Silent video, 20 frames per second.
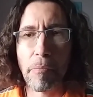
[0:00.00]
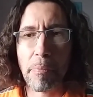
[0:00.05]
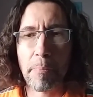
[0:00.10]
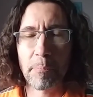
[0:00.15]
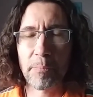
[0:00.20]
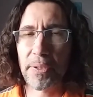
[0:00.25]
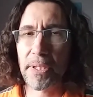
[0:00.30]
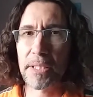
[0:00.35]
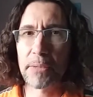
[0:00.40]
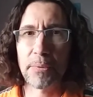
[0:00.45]

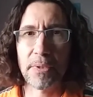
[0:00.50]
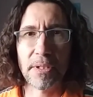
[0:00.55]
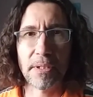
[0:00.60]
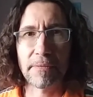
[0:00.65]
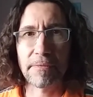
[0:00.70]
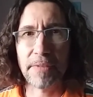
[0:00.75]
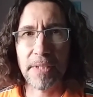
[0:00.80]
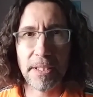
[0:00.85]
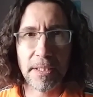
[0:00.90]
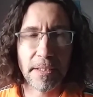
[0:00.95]
played with the
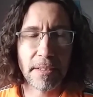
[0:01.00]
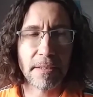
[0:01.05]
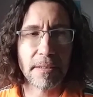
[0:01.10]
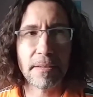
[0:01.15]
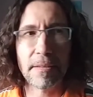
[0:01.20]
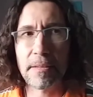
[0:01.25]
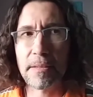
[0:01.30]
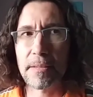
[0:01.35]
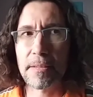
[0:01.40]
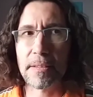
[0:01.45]

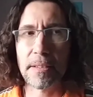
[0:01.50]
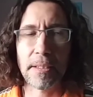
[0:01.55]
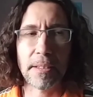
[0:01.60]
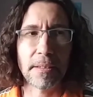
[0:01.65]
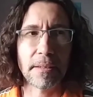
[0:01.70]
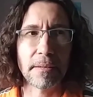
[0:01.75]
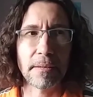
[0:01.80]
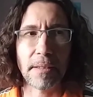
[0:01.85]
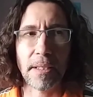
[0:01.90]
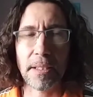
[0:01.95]
figures
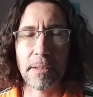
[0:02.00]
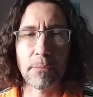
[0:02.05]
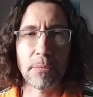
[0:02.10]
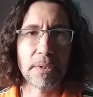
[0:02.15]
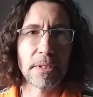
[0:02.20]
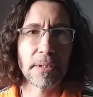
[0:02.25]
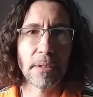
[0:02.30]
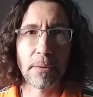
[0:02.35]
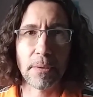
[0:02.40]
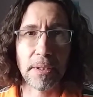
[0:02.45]
and like was
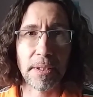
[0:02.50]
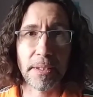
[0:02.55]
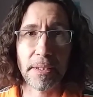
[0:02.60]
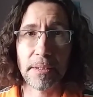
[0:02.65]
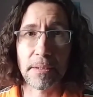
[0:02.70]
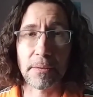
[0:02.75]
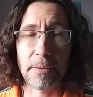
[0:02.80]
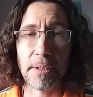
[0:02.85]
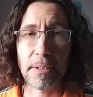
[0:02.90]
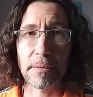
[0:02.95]
totally
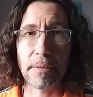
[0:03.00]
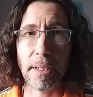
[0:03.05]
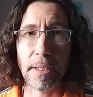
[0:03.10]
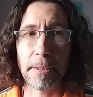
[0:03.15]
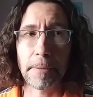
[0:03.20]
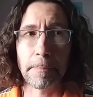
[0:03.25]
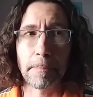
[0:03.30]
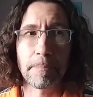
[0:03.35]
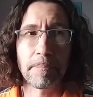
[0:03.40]
into it. Right.